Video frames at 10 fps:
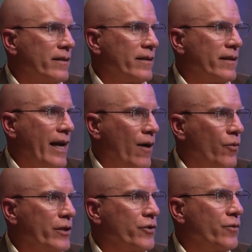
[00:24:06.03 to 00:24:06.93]
that
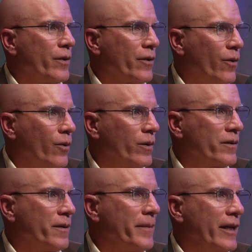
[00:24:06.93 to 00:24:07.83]
which you withhold
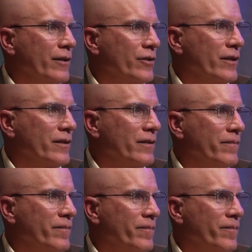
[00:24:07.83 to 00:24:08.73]
diminishes.
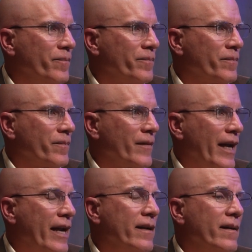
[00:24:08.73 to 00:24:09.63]

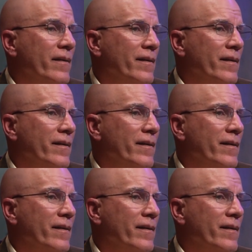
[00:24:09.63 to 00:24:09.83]
And